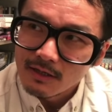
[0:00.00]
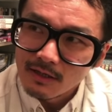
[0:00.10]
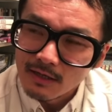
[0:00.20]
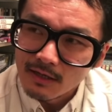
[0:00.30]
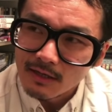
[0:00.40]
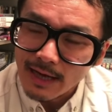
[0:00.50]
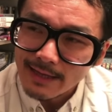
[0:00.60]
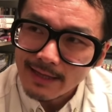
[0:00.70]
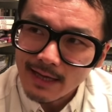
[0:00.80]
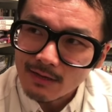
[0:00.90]
Uh, I
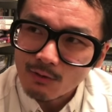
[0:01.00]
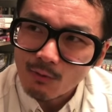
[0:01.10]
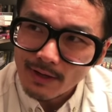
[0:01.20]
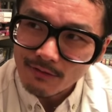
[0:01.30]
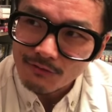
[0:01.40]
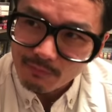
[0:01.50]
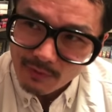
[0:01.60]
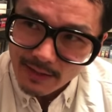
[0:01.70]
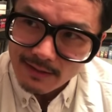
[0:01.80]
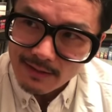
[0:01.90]
can't quite
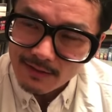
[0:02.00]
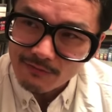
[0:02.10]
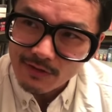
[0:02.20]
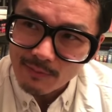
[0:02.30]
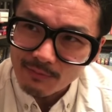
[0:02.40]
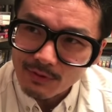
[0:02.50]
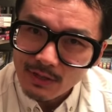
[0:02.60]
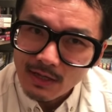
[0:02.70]
explain it except